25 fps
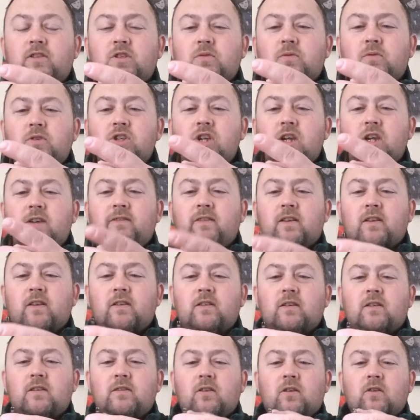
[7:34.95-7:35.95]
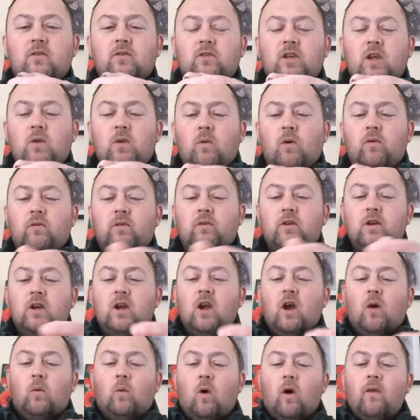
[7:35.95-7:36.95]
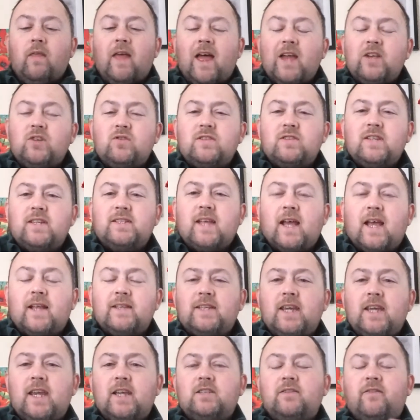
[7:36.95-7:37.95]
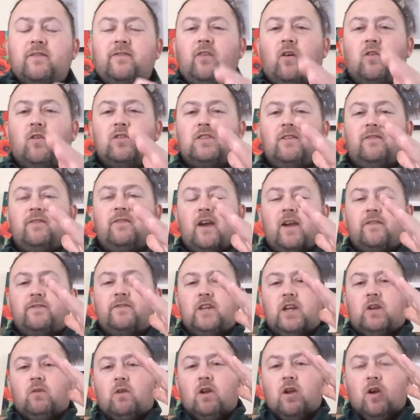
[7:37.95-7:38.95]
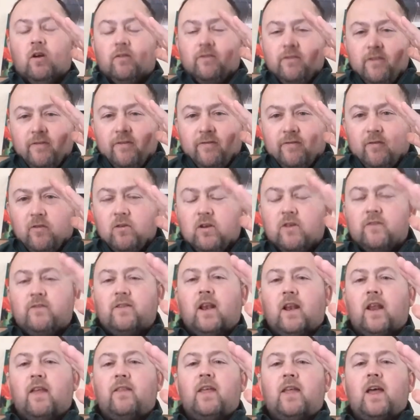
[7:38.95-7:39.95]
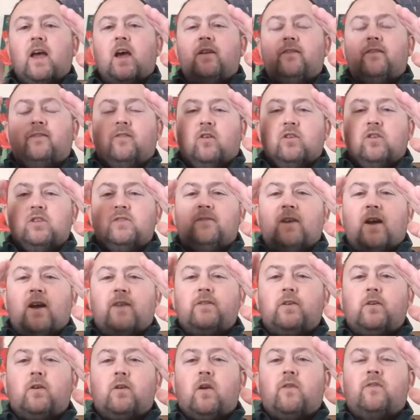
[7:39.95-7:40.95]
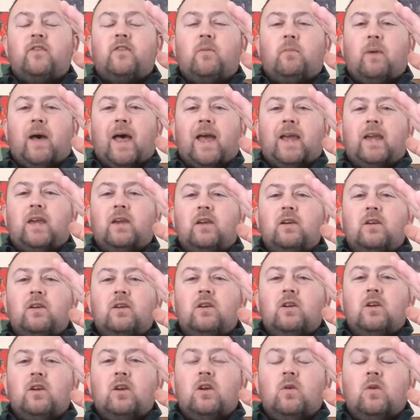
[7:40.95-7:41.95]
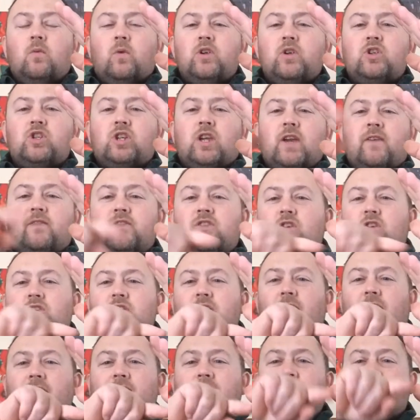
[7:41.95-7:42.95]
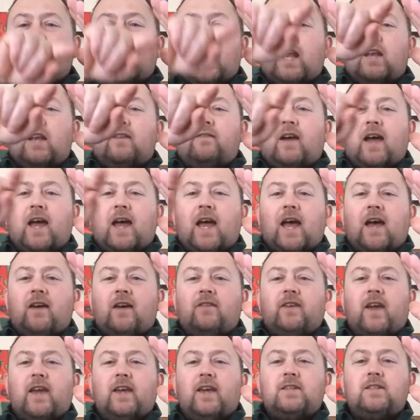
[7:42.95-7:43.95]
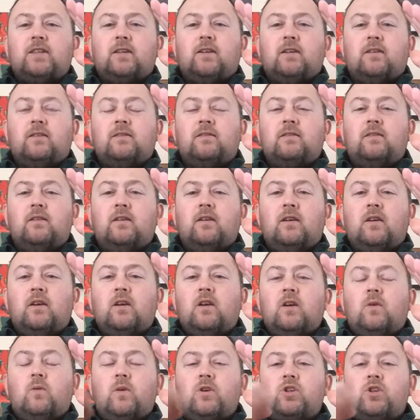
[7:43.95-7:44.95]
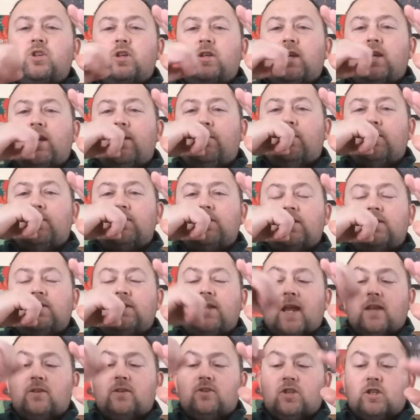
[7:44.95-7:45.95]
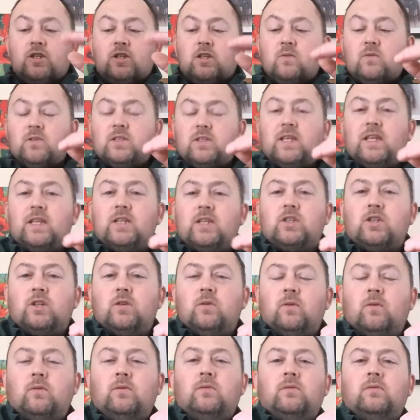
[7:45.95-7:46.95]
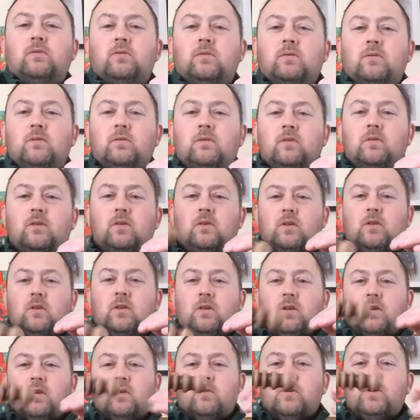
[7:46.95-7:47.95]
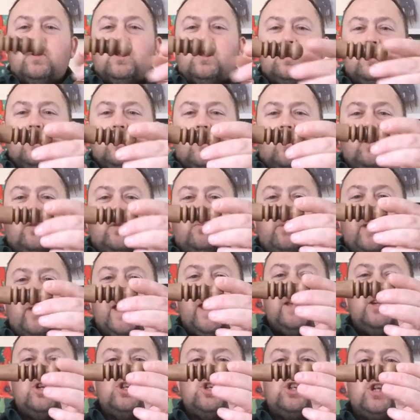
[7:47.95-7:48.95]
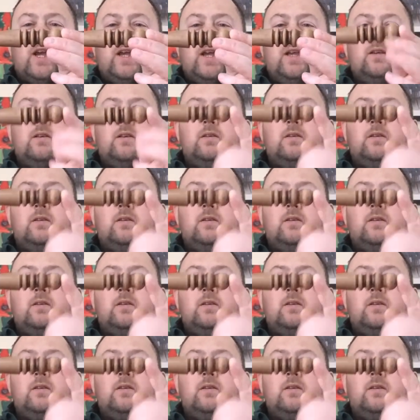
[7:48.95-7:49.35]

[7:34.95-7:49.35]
achieve the look you want. What that does is that takes a 45-degree off the front of the leather and a 45-degree off the back, which gives us like a kind of a half hexagon, which enables us then to use this tool, which is called a burnisher,